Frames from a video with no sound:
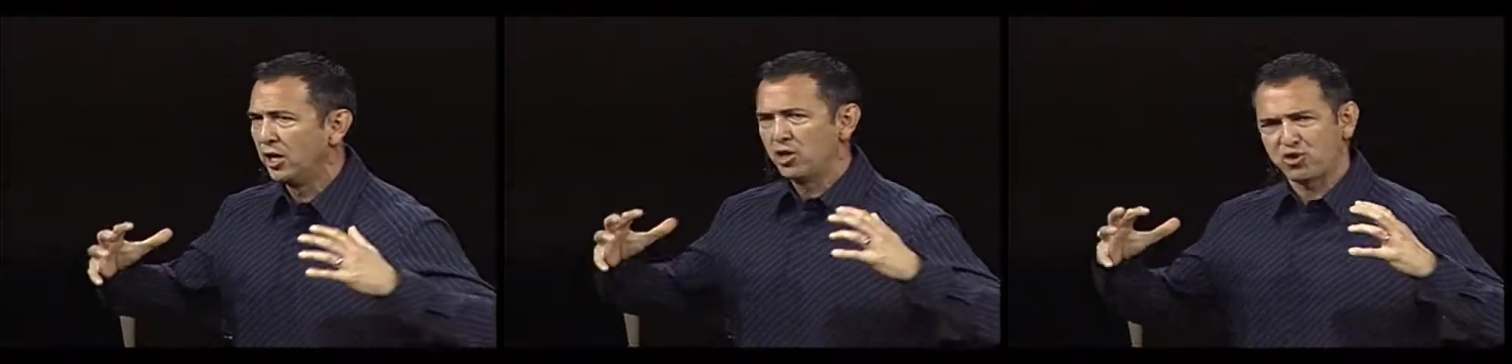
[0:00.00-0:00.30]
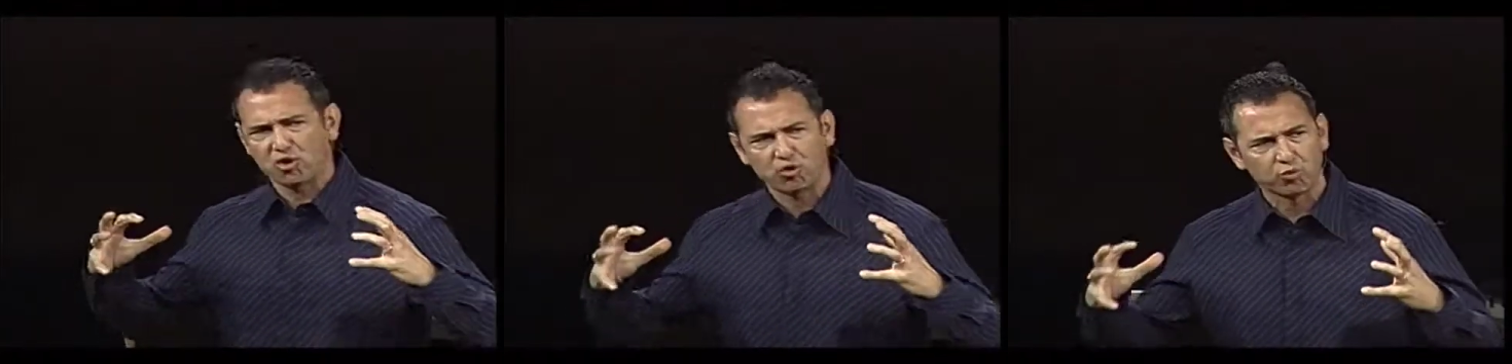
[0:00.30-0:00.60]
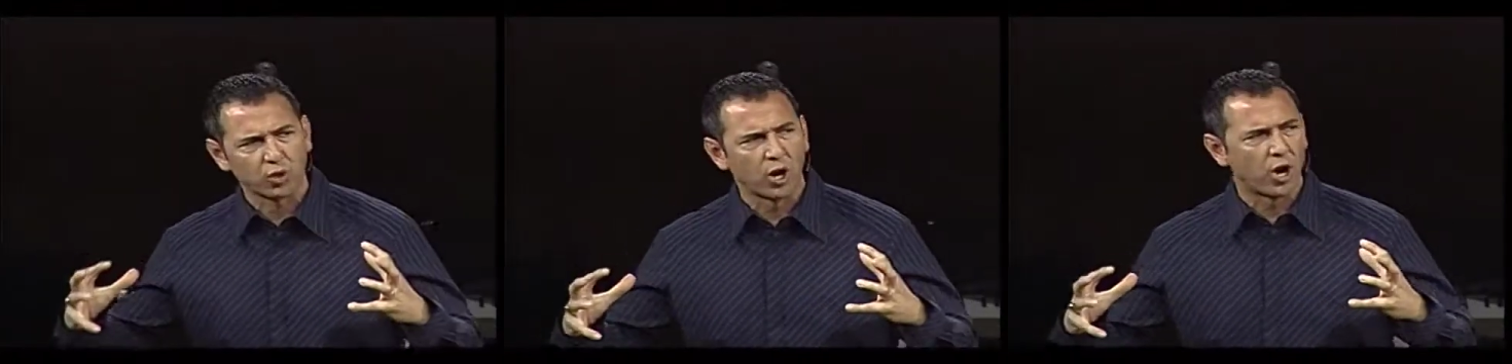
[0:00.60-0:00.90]

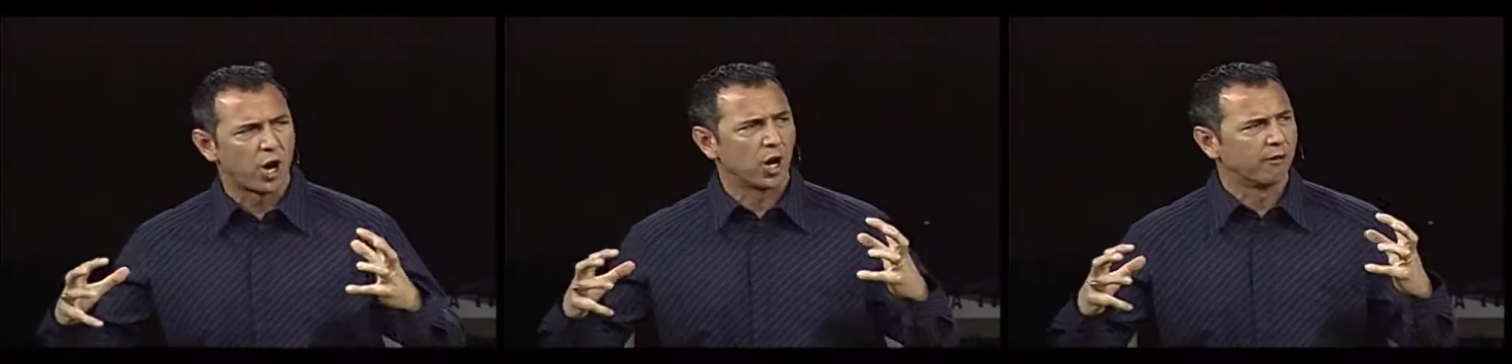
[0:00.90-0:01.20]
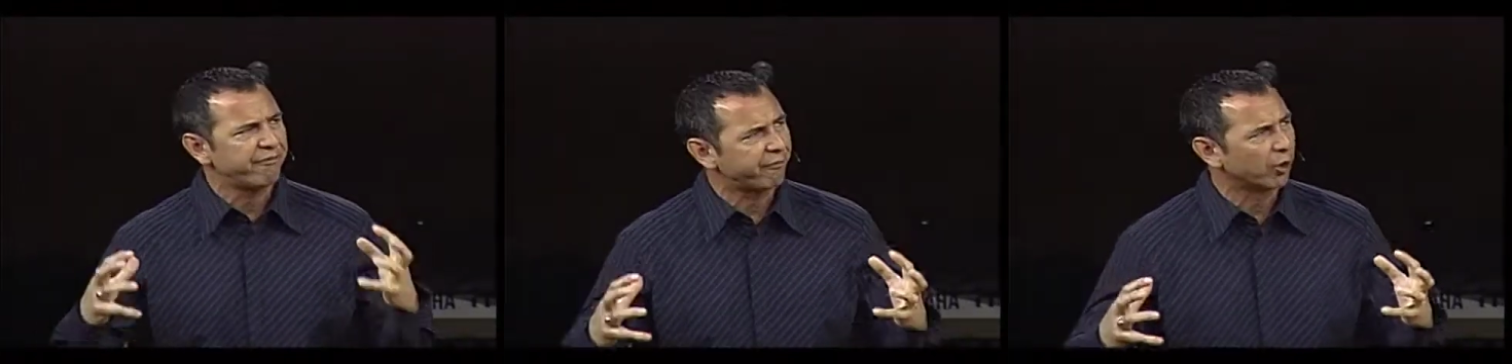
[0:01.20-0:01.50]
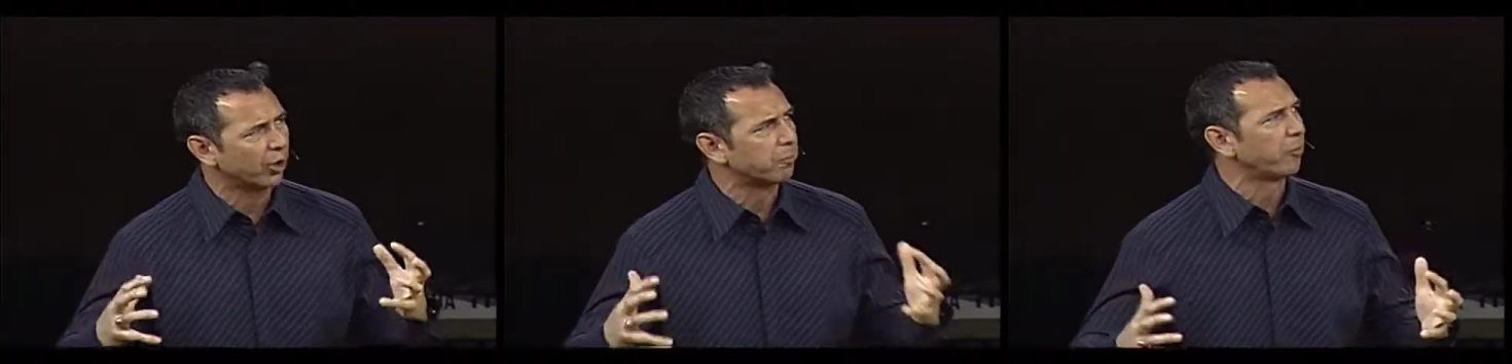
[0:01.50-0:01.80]
strong,
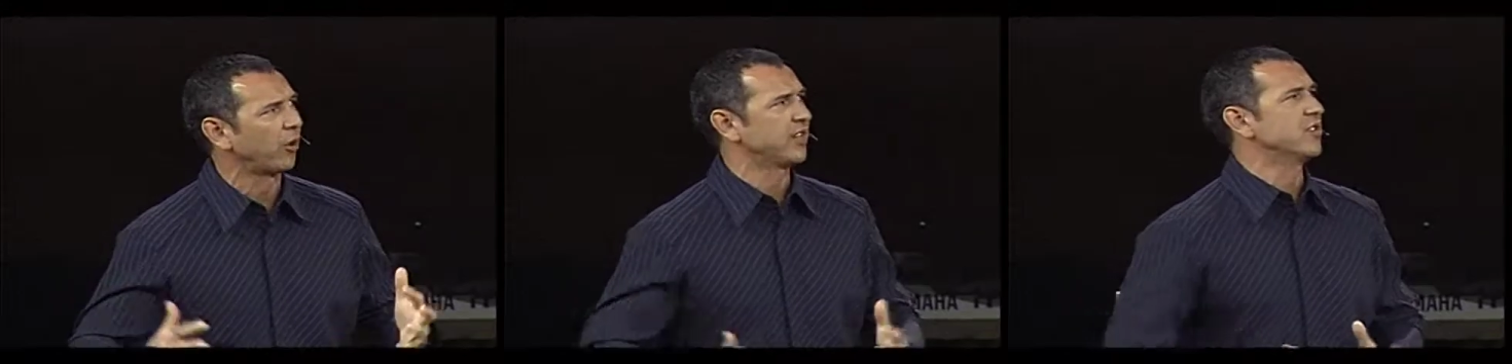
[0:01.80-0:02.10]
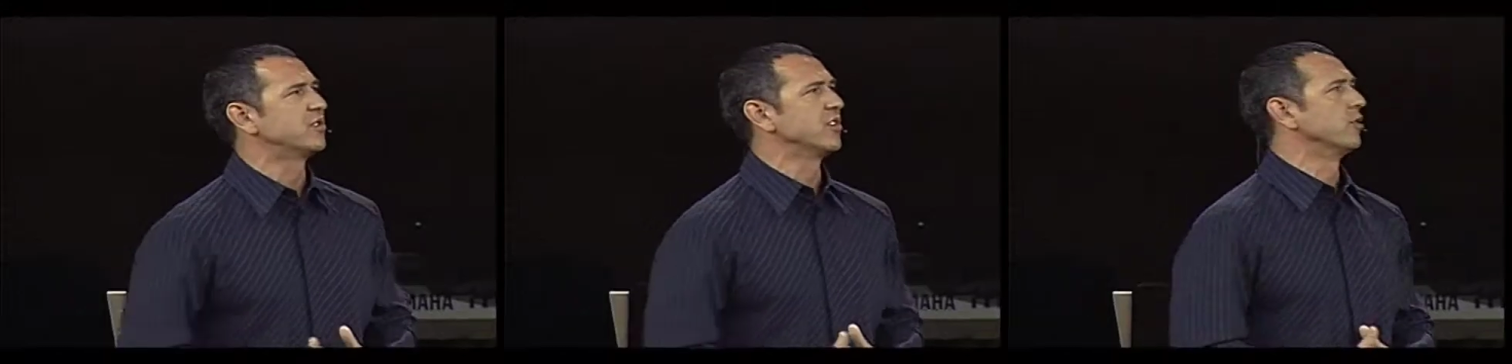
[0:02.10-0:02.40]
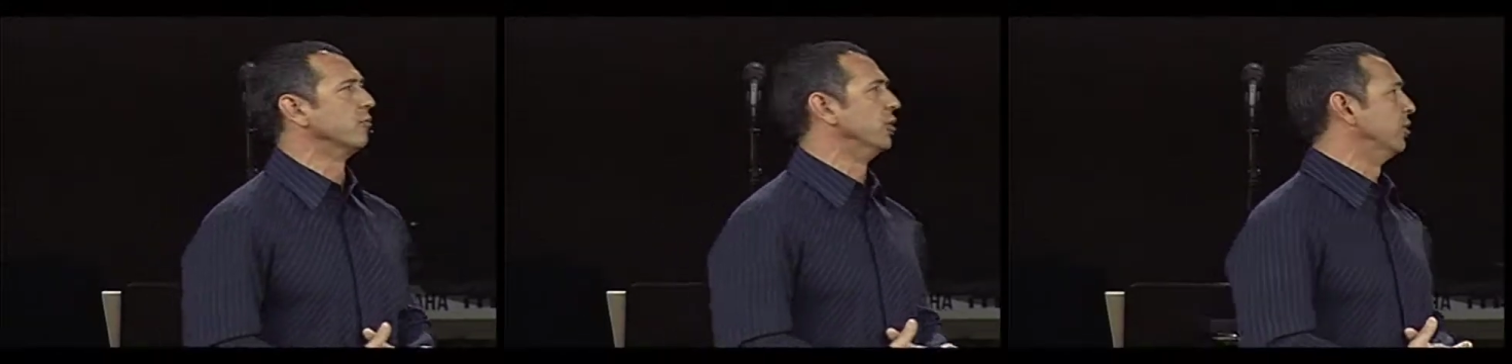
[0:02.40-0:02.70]
firm presence in the
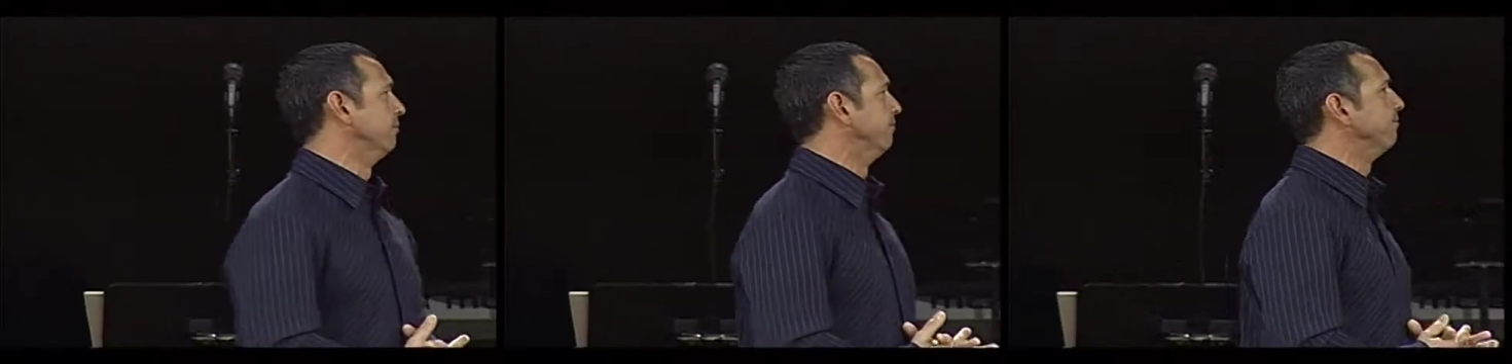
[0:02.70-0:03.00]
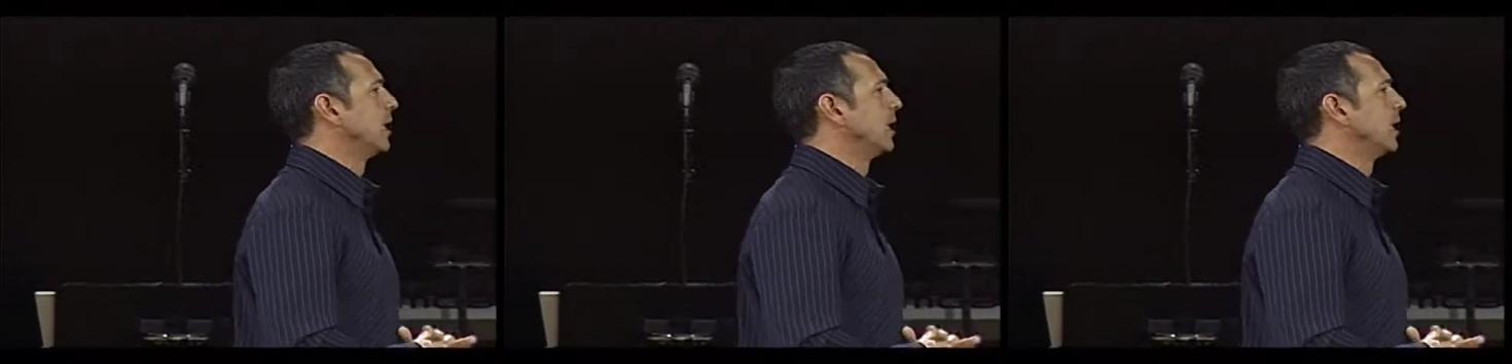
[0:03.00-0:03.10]
room.